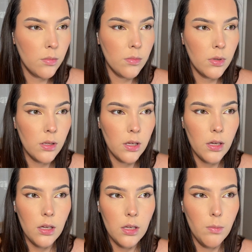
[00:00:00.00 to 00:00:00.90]
Well, like
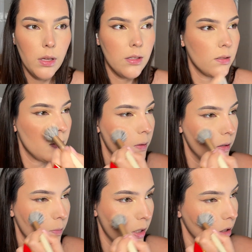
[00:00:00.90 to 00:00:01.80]
it blends
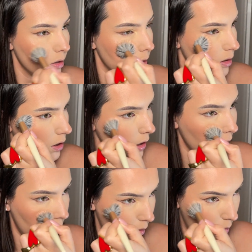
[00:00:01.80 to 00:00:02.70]
my concealer
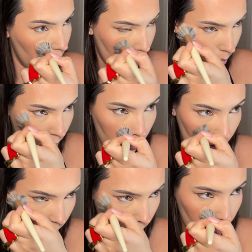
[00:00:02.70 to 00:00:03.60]
in
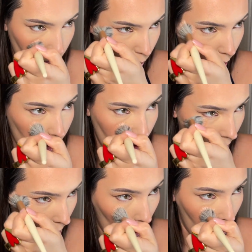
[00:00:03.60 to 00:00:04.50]
more
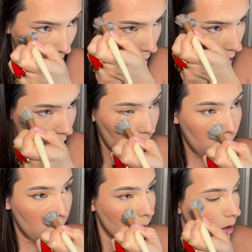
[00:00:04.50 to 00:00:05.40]

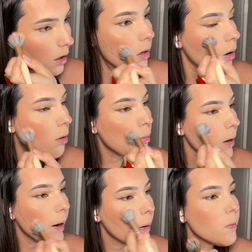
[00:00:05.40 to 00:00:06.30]
like an
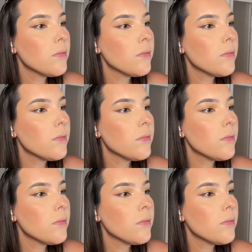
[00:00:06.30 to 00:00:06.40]
ombre.